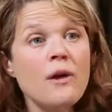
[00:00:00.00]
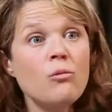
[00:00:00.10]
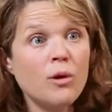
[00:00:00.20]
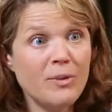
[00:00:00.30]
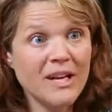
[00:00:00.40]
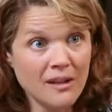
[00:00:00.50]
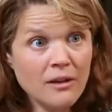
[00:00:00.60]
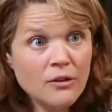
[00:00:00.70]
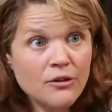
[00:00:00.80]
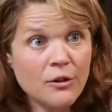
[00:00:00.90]
They would be
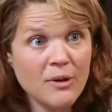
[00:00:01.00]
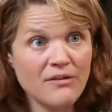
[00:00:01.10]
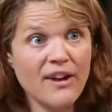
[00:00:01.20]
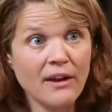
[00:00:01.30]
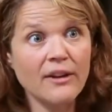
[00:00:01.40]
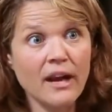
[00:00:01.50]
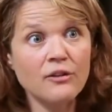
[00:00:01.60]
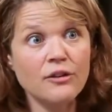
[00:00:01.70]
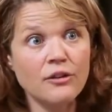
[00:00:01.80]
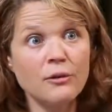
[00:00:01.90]
killed to be found
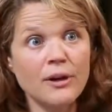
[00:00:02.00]
out